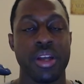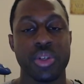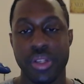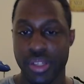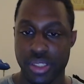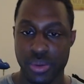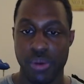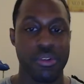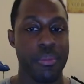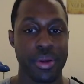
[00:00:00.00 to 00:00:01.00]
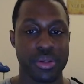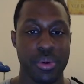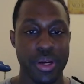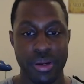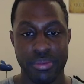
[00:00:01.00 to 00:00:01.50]
Join the Discord, follow me on
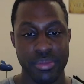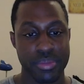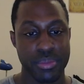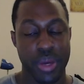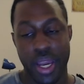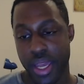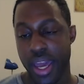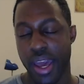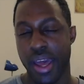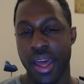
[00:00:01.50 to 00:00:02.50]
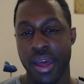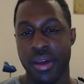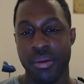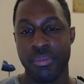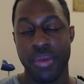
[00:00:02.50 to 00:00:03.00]
Twitter, and yeah,
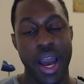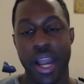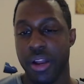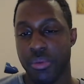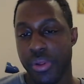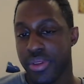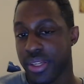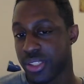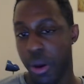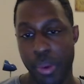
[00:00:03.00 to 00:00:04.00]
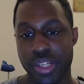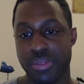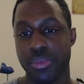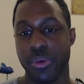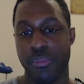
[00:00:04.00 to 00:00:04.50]
I could really say so
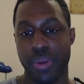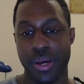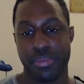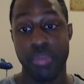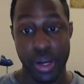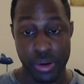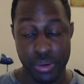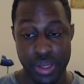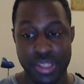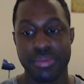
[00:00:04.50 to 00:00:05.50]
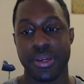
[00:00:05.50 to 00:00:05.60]
much more, but my crew needs